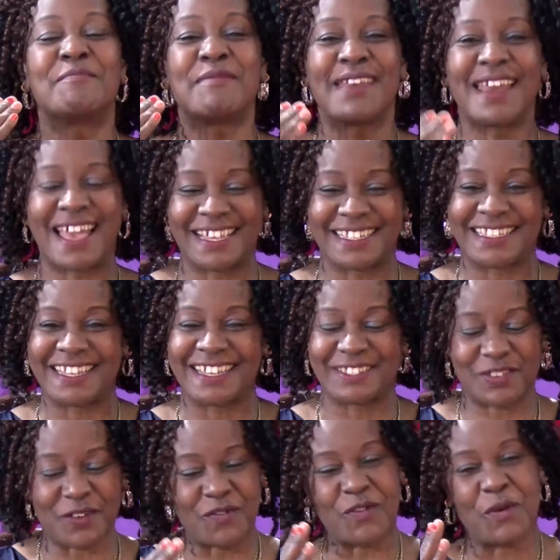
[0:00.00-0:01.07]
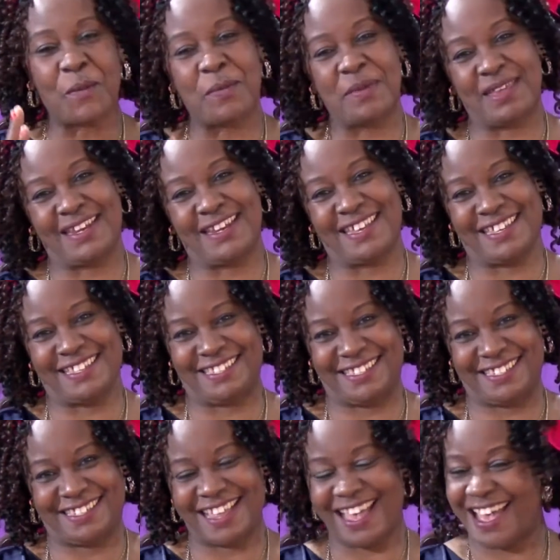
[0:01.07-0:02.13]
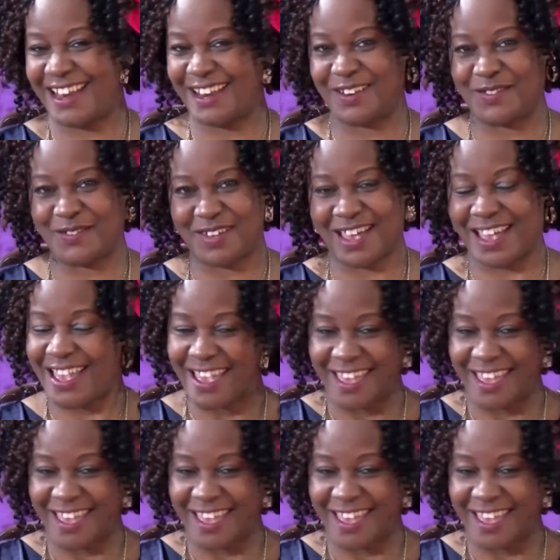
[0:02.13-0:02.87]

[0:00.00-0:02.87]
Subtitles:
blessings of obedience. Hallelujah.